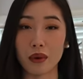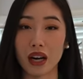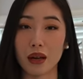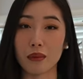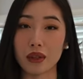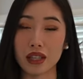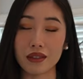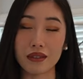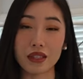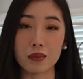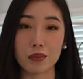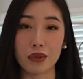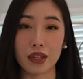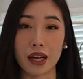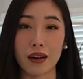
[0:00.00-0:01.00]
but I believe it's
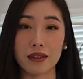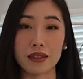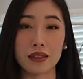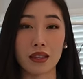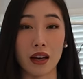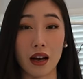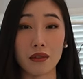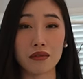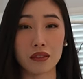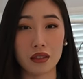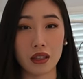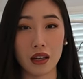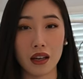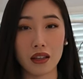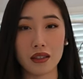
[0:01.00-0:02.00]
pronounced
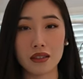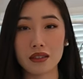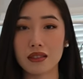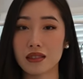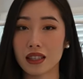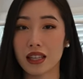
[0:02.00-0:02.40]
kaftan.